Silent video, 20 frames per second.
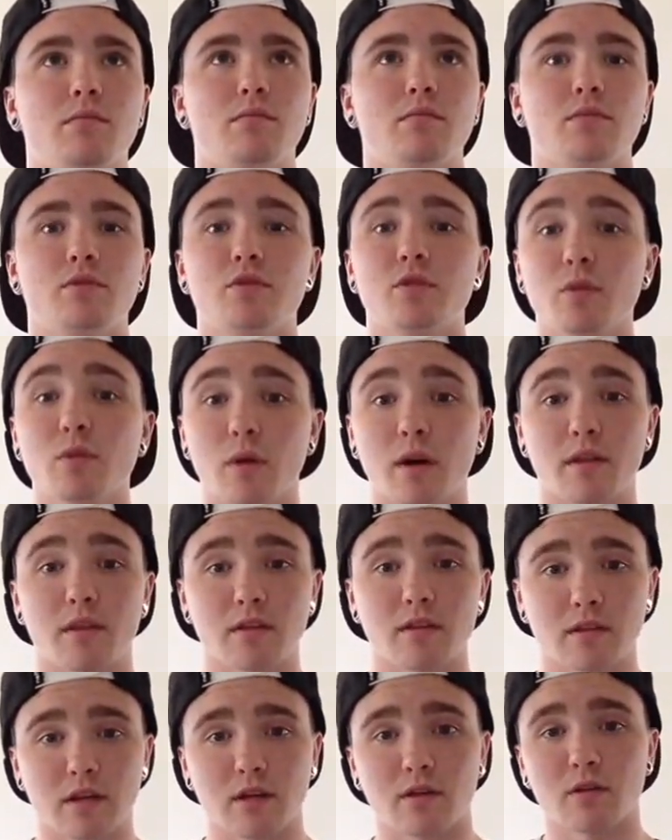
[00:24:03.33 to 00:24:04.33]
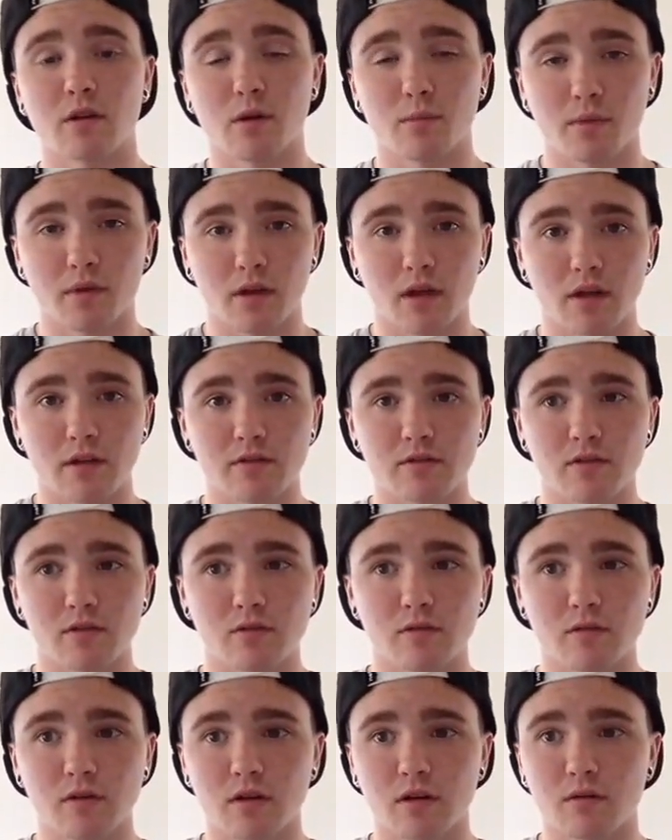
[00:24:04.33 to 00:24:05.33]
so I think that'll help a lot.
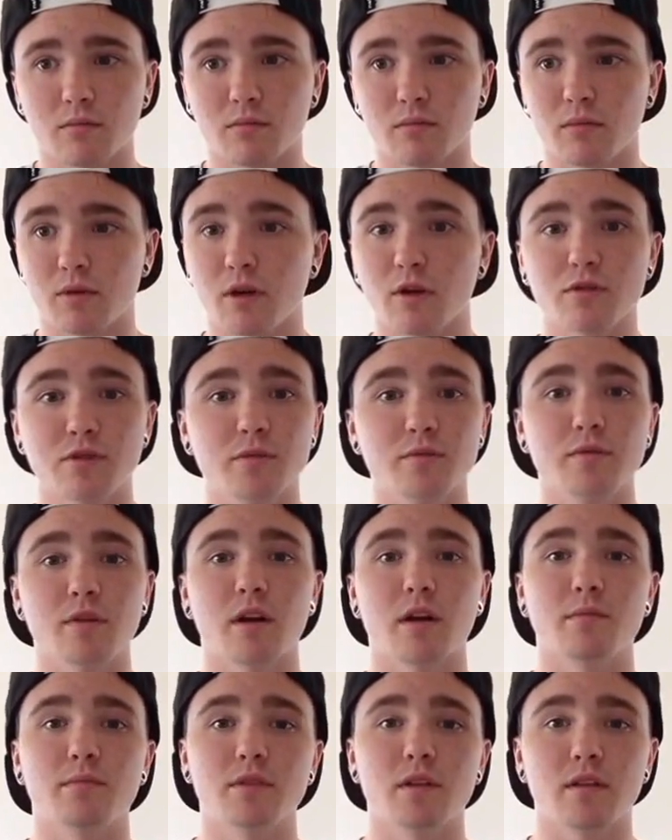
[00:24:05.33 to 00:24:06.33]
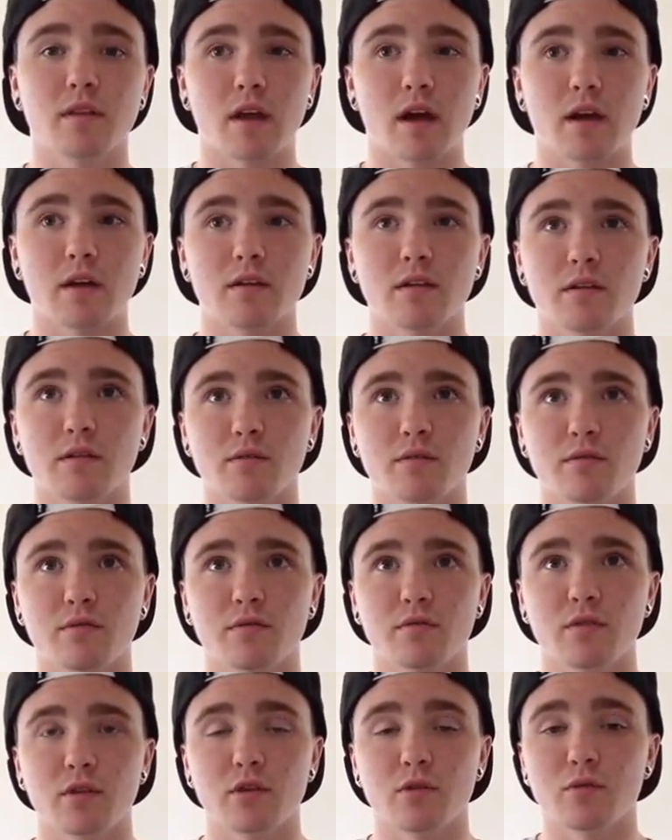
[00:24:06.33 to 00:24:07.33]
So go subscribe to that if
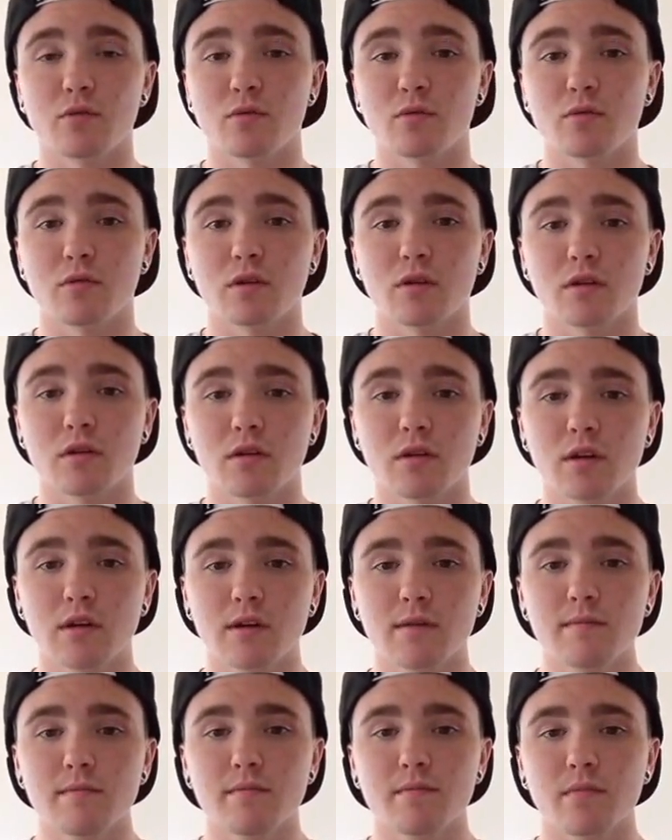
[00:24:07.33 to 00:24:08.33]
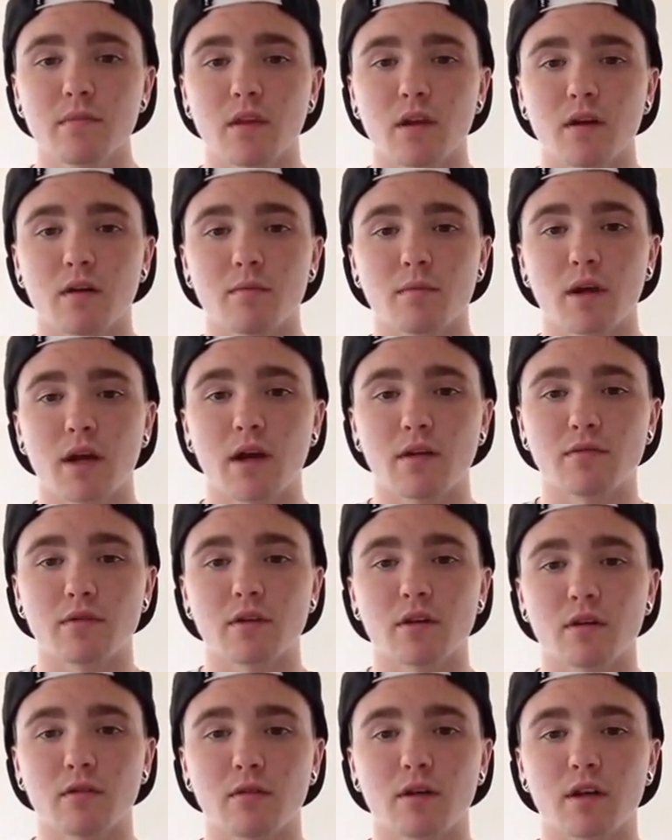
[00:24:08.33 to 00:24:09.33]
you haven't
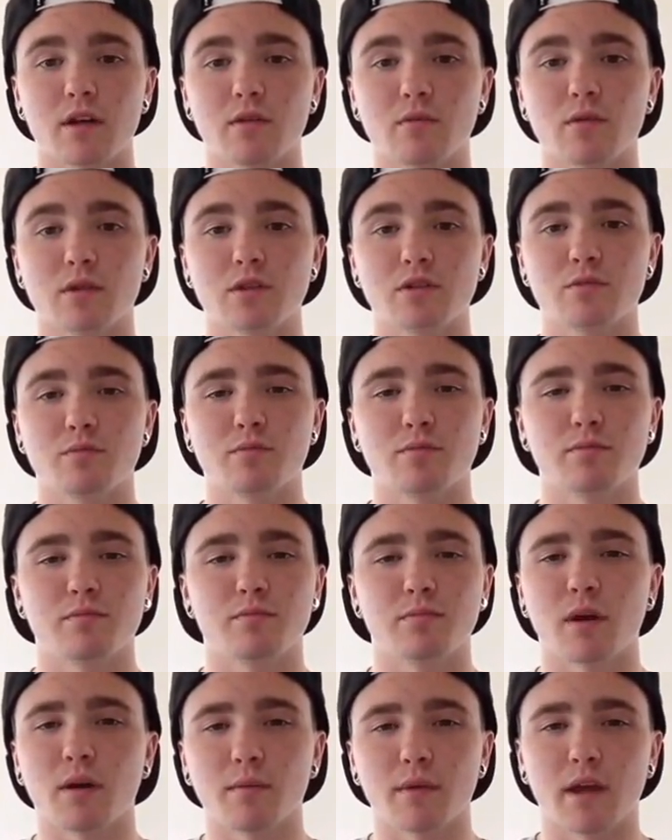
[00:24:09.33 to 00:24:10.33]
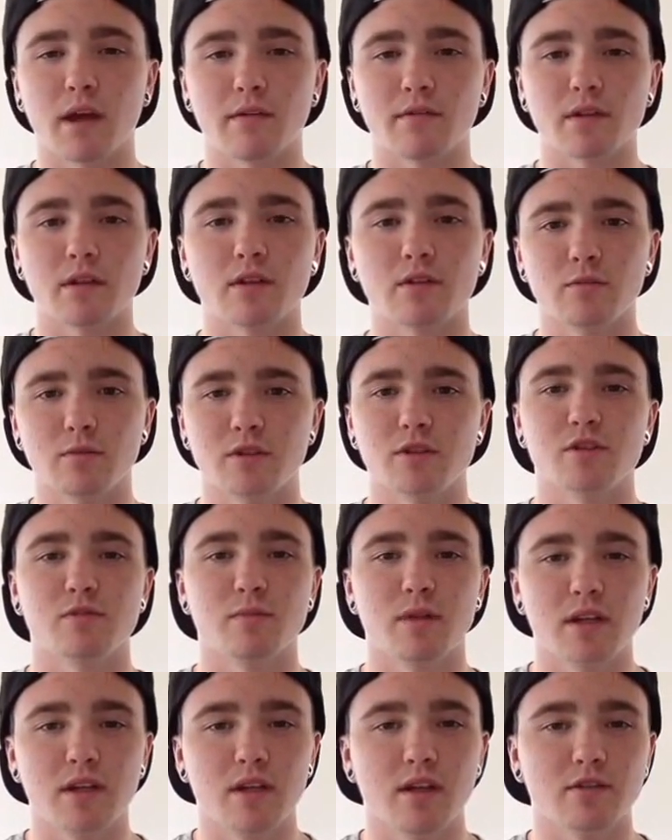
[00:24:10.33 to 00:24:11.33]
already, which probably haven't, because we just
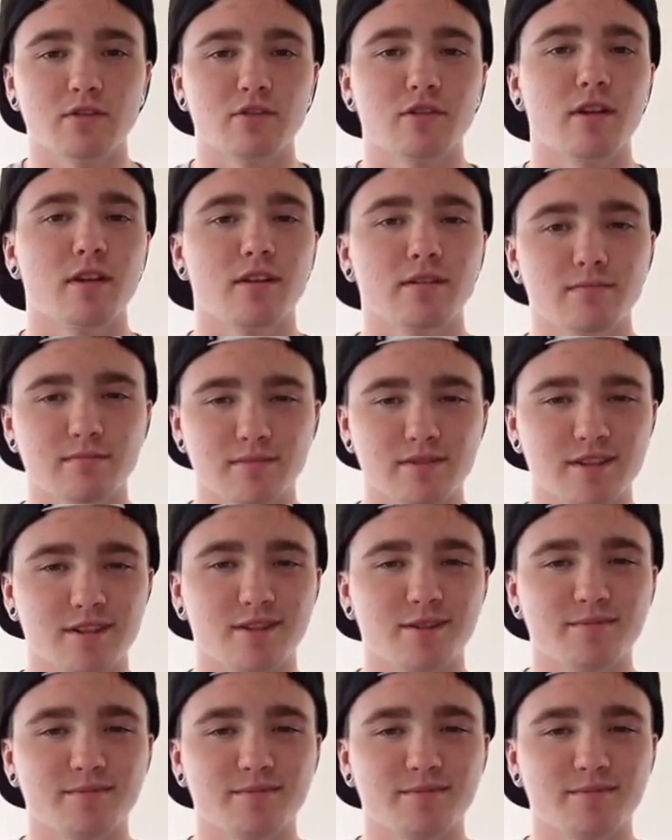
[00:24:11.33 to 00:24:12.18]
made it yesterday. So